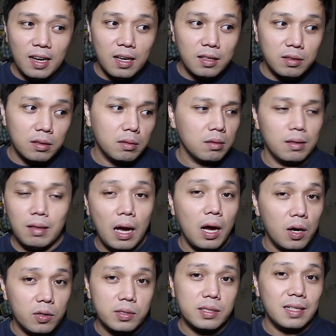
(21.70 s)
and
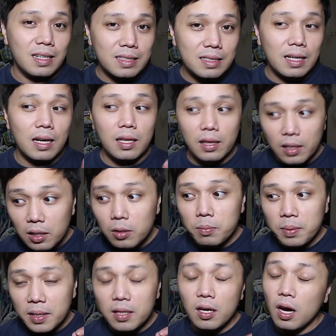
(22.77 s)
house is a little
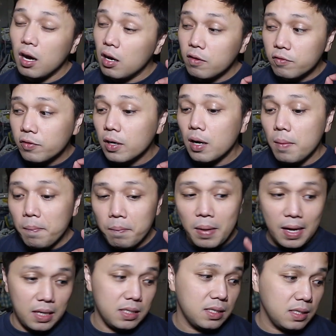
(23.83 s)
bit of a
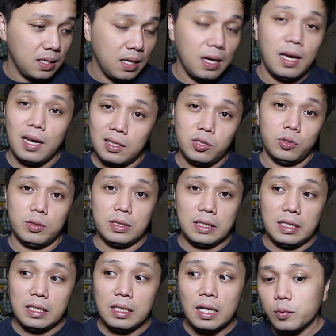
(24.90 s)
mess.
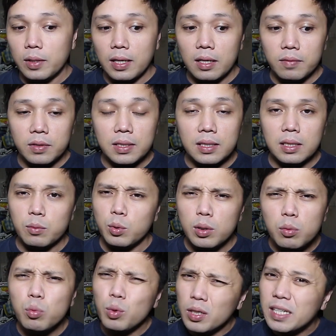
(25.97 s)
Actually, we haven't cleaned.
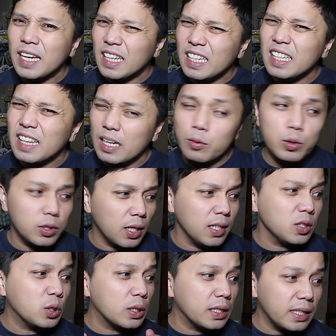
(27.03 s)
We're, we're getting there. We're
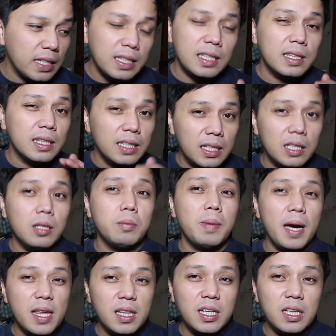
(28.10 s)
trying to clean it little
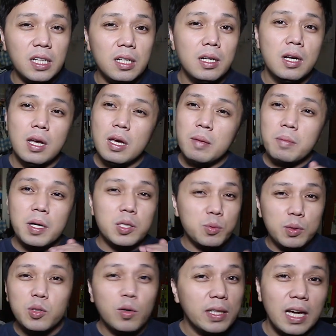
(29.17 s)
by little because
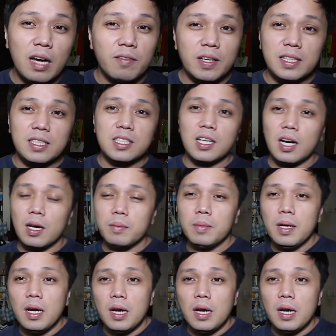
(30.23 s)
we don't have any time.